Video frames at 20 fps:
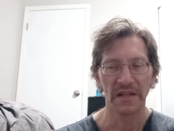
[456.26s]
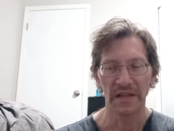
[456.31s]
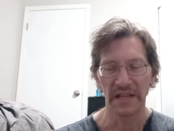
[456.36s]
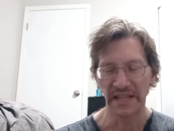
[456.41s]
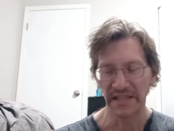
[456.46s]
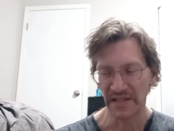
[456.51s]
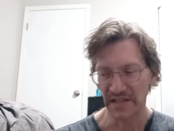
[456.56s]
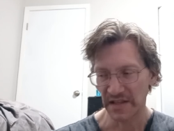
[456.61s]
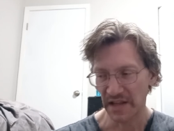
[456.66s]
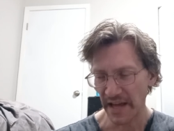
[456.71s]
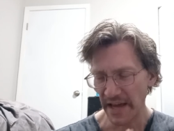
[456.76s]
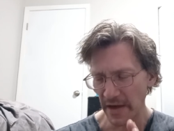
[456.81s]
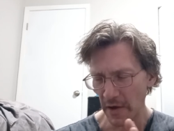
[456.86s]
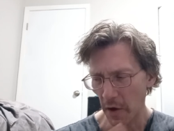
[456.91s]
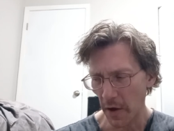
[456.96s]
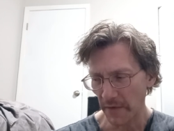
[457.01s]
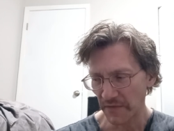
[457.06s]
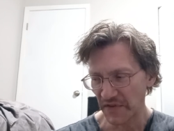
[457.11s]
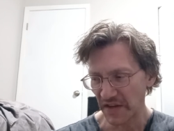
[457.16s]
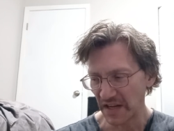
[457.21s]
Let's lay
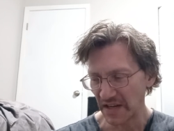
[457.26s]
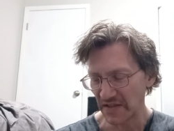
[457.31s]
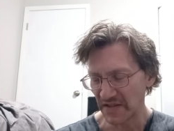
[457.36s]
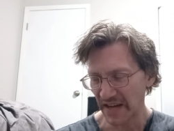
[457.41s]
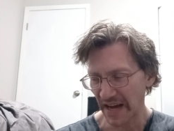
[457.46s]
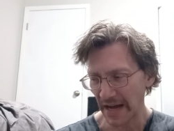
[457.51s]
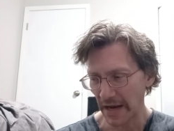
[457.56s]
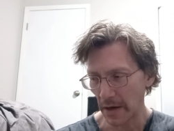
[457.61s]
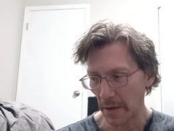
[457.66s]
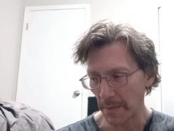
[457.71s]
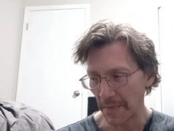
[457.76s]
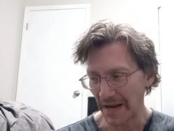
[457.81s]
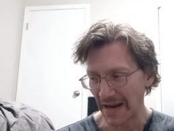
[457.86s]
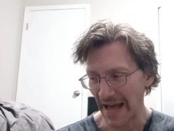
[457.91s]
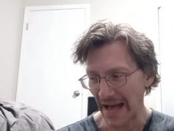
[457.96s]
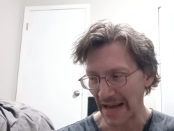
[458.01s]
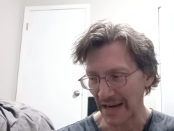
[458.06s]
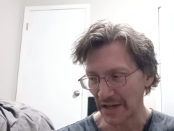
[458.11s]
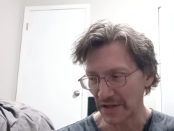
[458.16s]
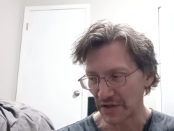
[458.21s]
off the
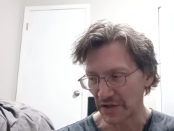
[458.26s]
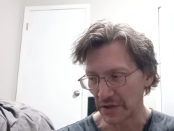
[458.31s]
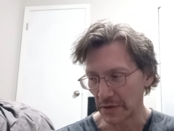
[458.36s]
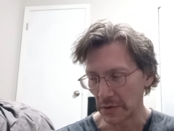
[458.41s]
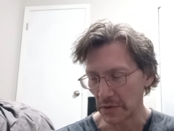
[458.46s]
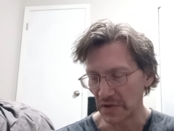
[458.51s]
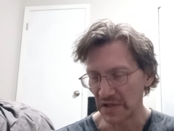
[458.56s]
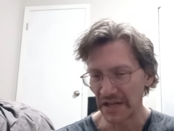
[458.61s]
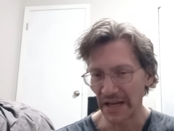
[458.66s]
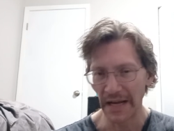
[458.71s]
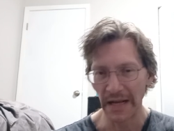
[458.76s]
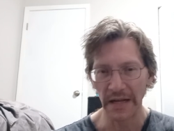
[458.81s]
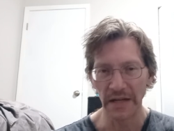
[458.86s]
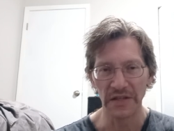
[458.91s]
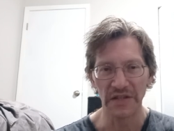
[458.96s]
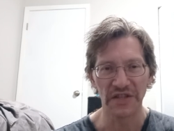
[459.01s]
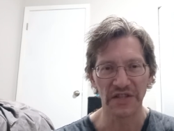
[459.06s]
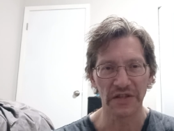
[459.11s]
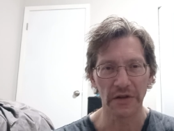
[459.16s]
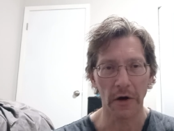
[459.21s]
entitlement attitude
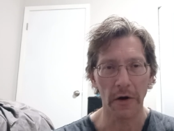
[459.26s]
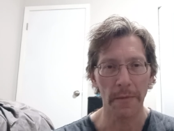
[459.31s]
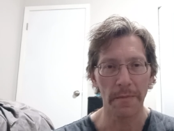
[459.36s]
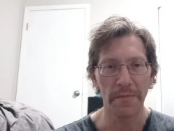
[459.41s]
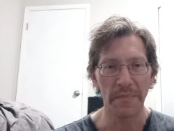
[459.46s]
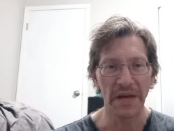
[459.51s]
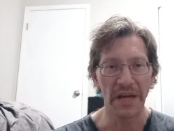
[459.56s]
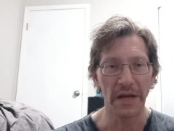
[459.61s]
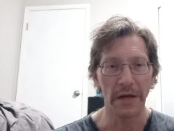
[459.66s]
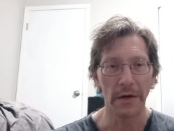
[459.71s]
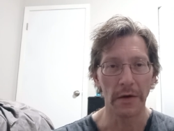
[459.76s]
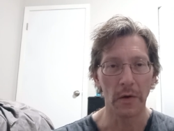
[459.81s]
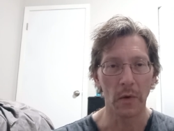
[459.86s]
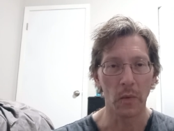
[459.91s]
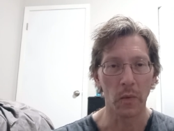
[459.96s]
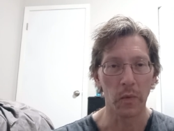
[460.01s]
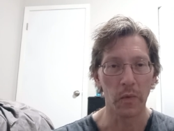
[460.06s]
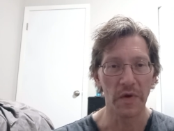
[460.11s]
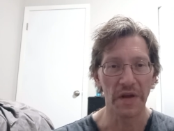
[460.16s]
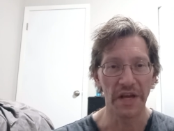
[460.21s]
and start being
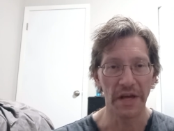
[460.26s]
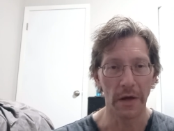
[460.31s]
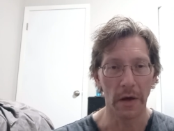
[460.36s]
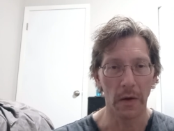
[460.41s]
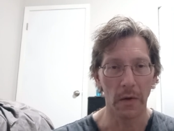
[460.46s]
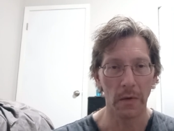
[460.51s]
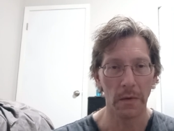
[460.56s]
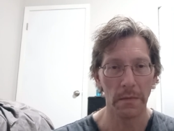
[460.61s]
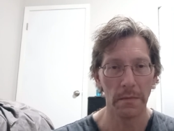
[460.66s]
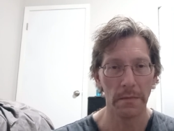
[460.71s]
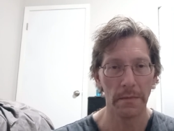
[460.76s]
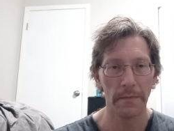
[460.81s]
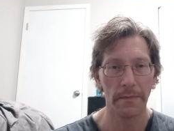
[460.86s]
real.